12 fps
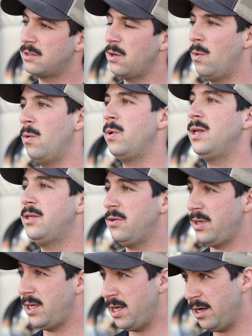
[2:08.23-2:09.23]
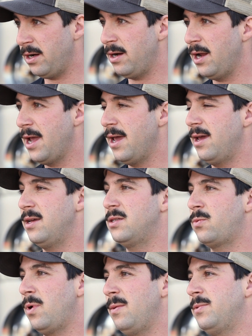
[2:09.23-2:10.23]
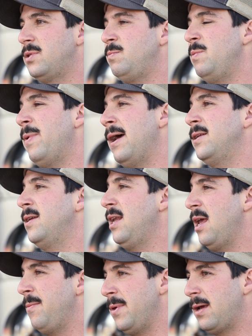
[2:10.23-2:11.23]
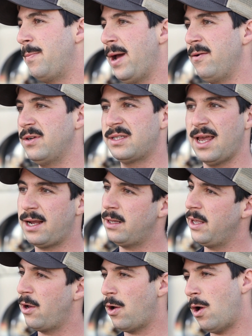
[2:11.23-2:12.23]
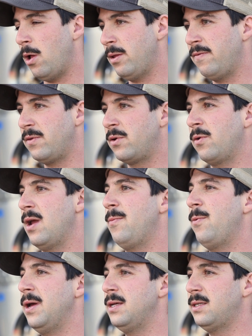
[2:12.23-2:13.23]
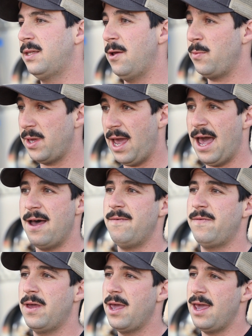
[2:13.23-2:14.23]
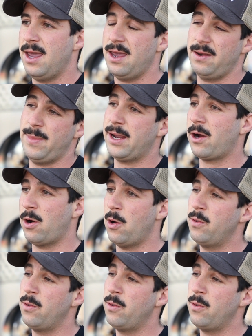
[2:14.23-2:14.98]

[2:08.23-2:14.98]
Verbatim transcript: So what we do here is we're able to be biodynamic by recycling all of the grape waste that we have and make our